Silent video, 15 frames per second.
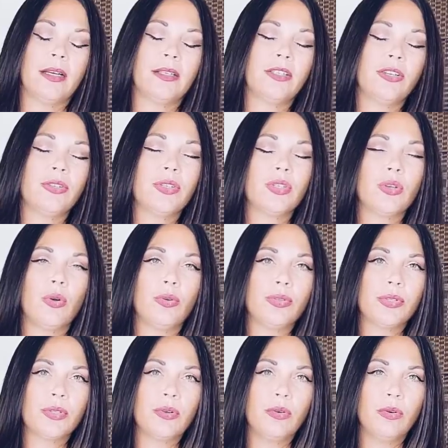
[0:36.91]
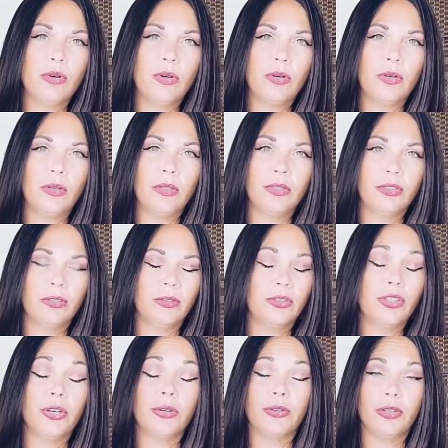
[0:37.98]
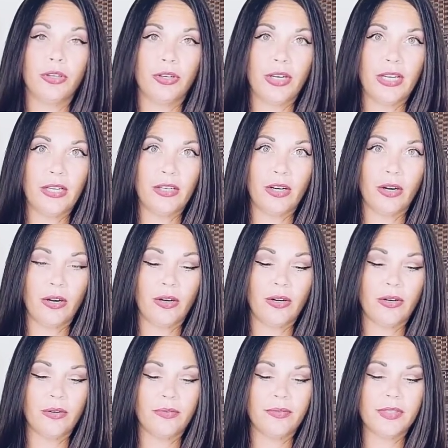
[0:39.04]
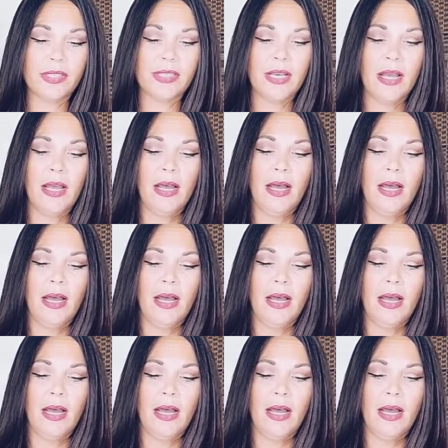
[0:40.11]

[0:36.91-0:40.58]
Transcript: your soul school, your learning curves,